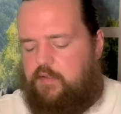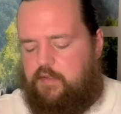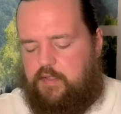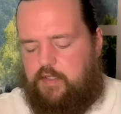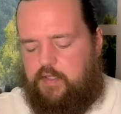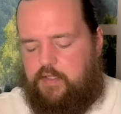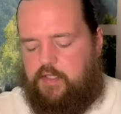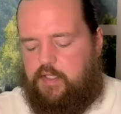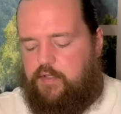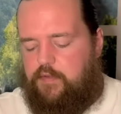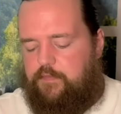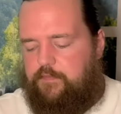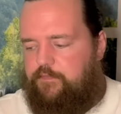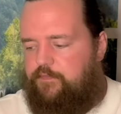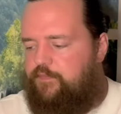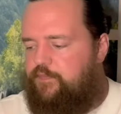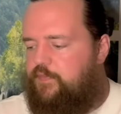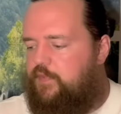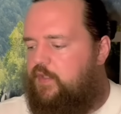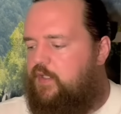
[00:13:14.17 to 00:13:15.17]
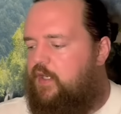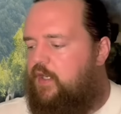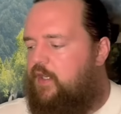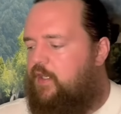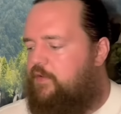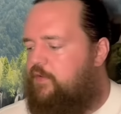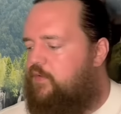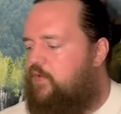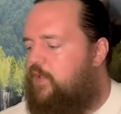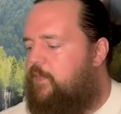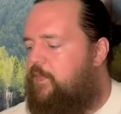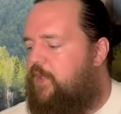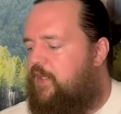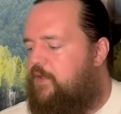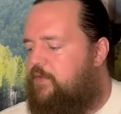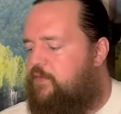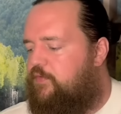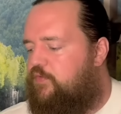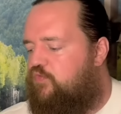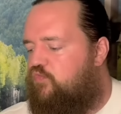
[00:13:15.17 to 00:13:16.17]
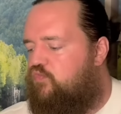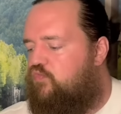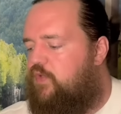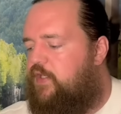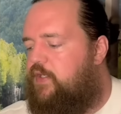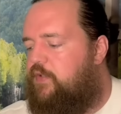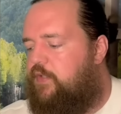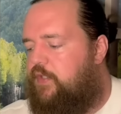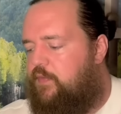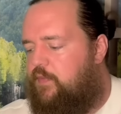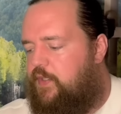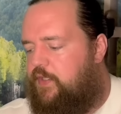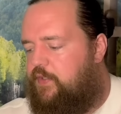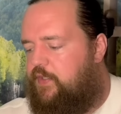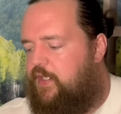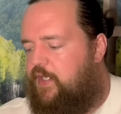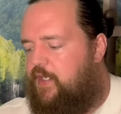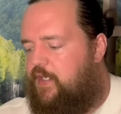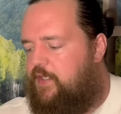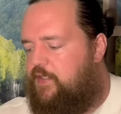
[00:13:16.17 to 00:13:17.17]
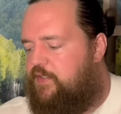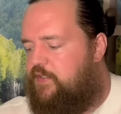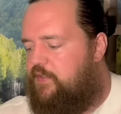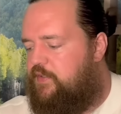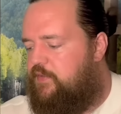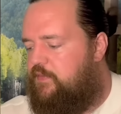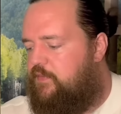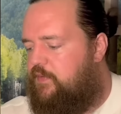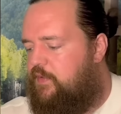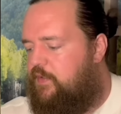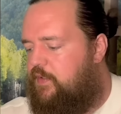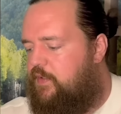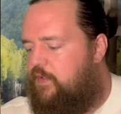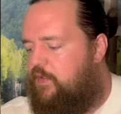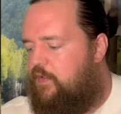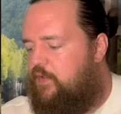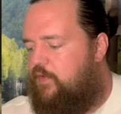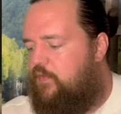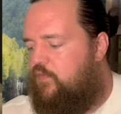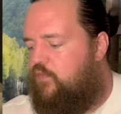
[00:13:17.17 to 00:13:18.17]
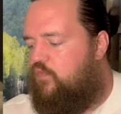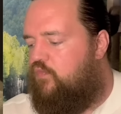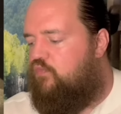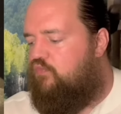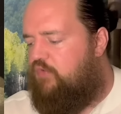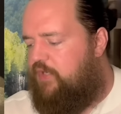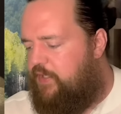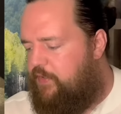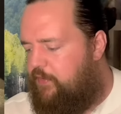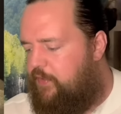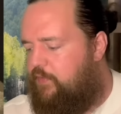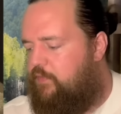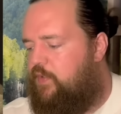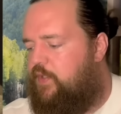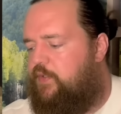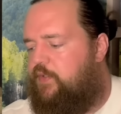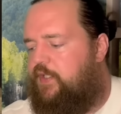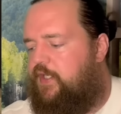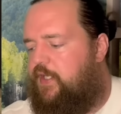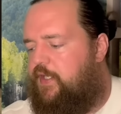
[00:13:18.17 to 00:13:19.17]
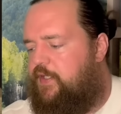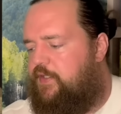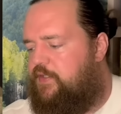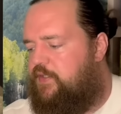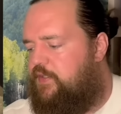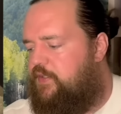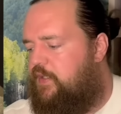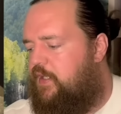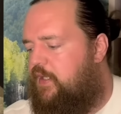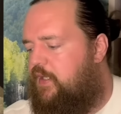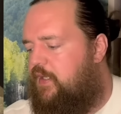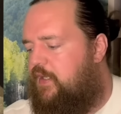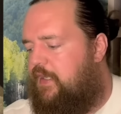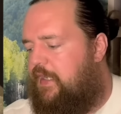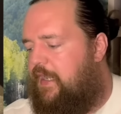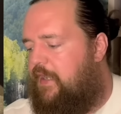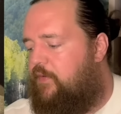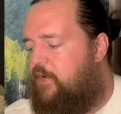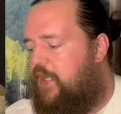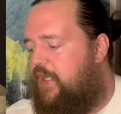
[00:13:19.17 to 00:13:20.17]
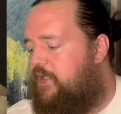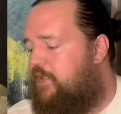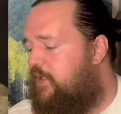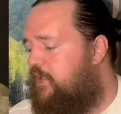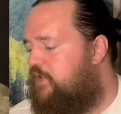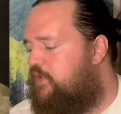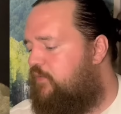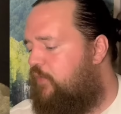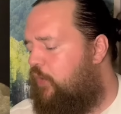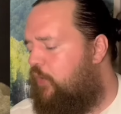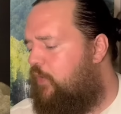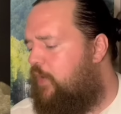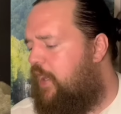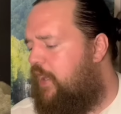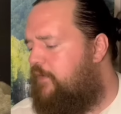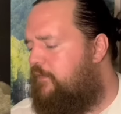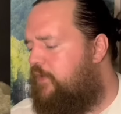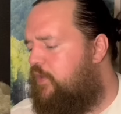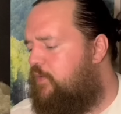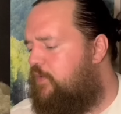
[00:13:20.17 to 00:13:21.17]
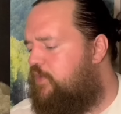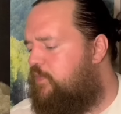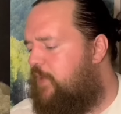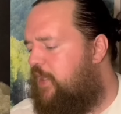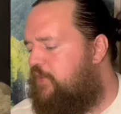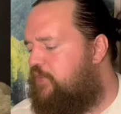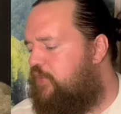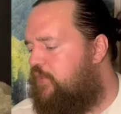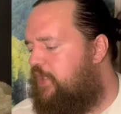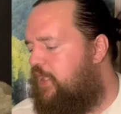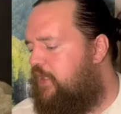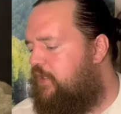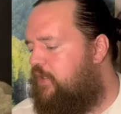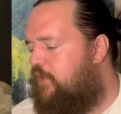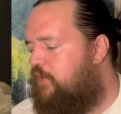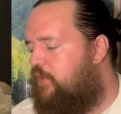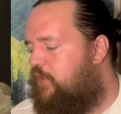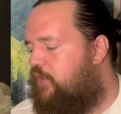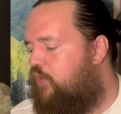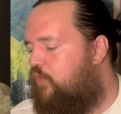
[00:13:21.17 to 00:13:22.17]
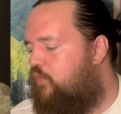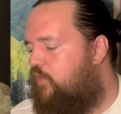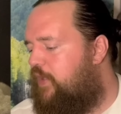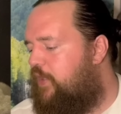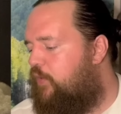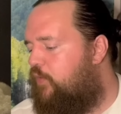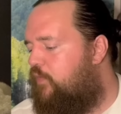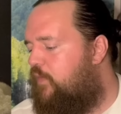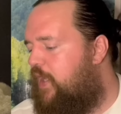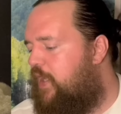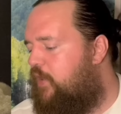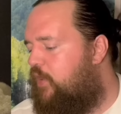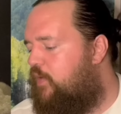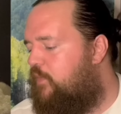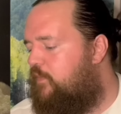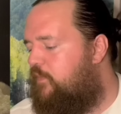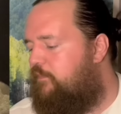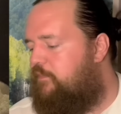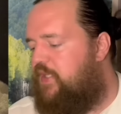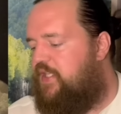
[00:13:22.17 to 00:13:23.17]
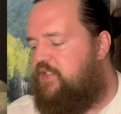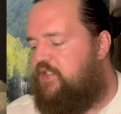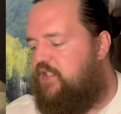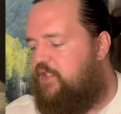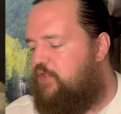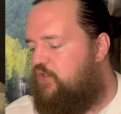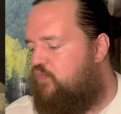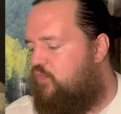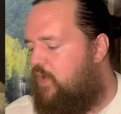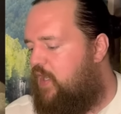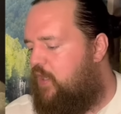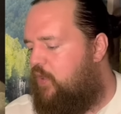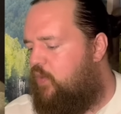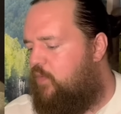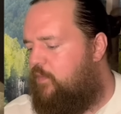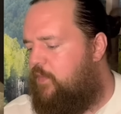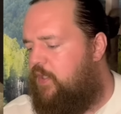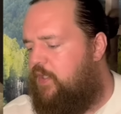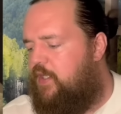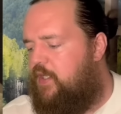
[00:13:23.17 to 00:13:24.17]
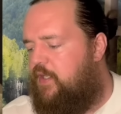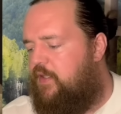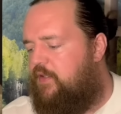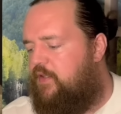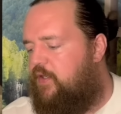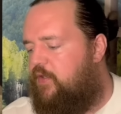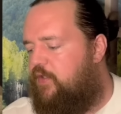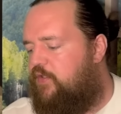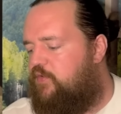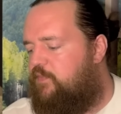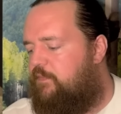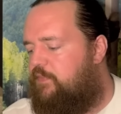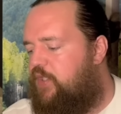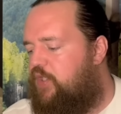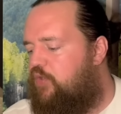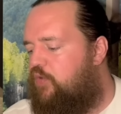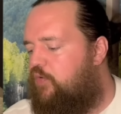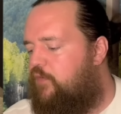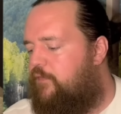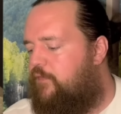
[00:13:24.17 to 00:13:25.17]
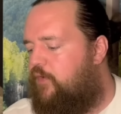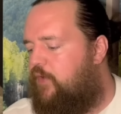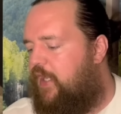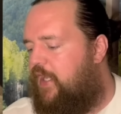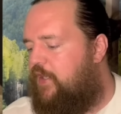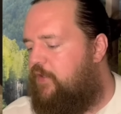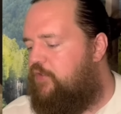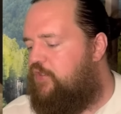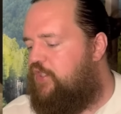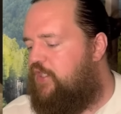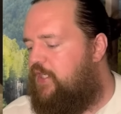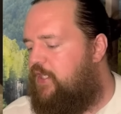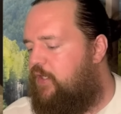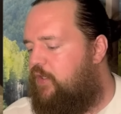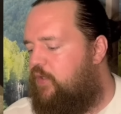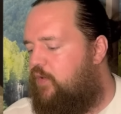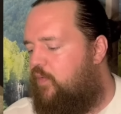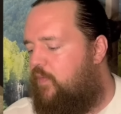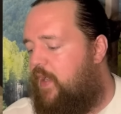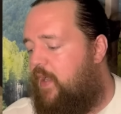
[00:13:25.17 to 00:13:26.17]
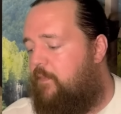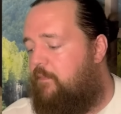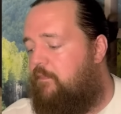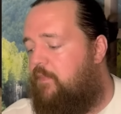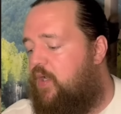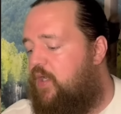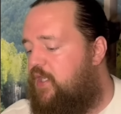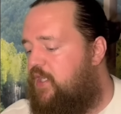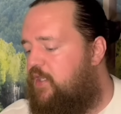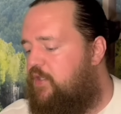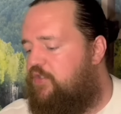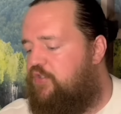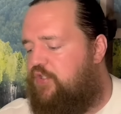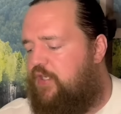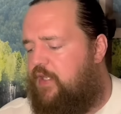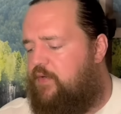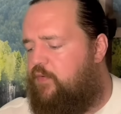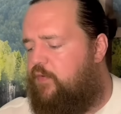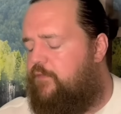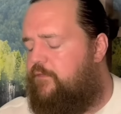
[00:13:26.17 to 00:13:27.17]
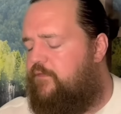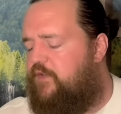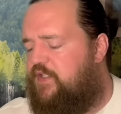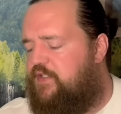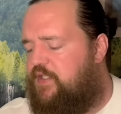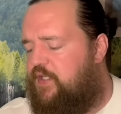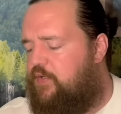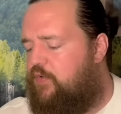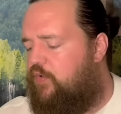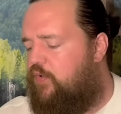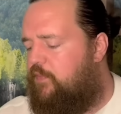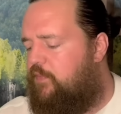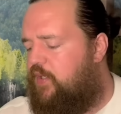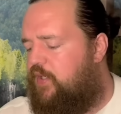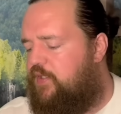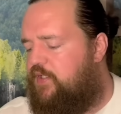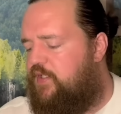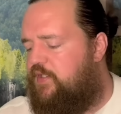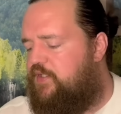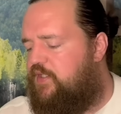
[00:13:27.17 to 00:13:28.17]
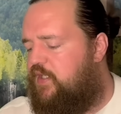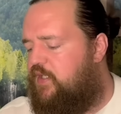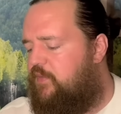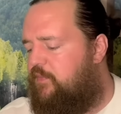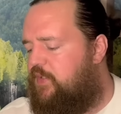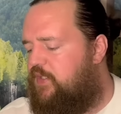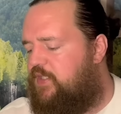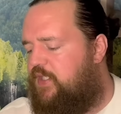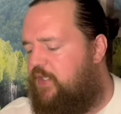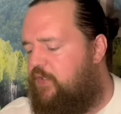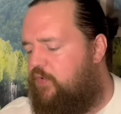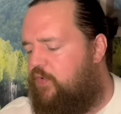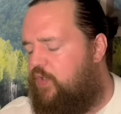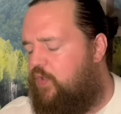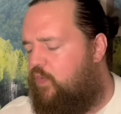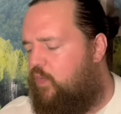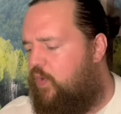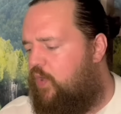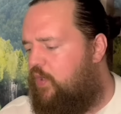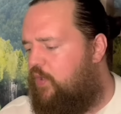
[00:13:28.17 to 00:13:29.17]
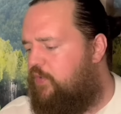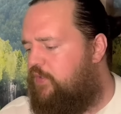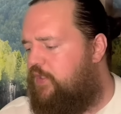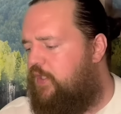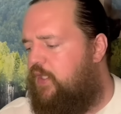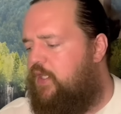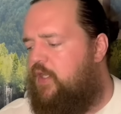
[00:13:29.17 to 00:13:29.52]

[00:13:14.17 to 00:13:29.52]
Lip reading: Thank you. All right, Three of Pentacles, really, really nice. Really, really nice. I like this for a lot of you, especially in the career realm, business realm. There is beautiful energy here around money in general, physical abundance in the material world.